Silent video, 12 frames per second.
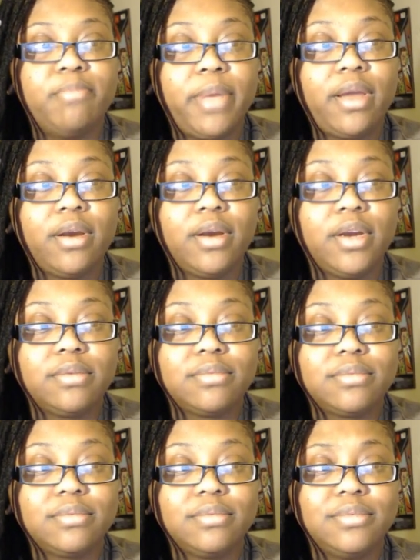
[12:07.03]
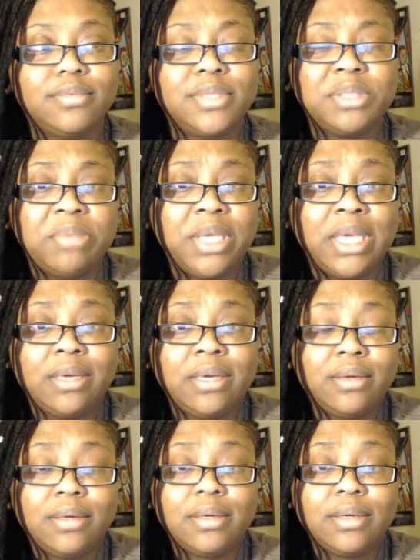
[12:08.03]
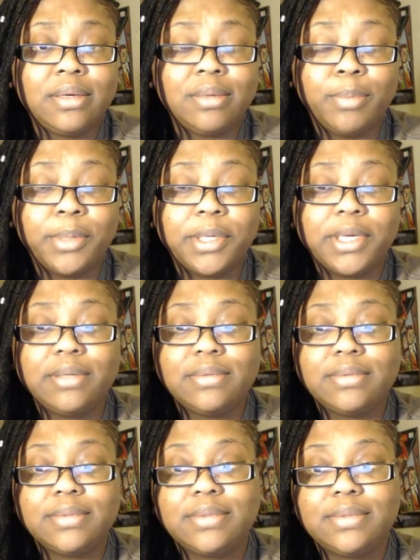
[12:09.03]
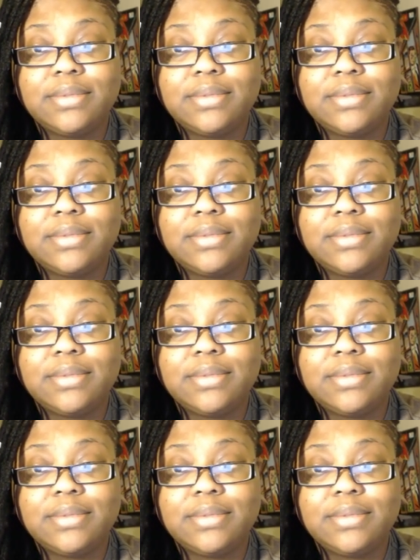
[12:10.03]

It's better to me, but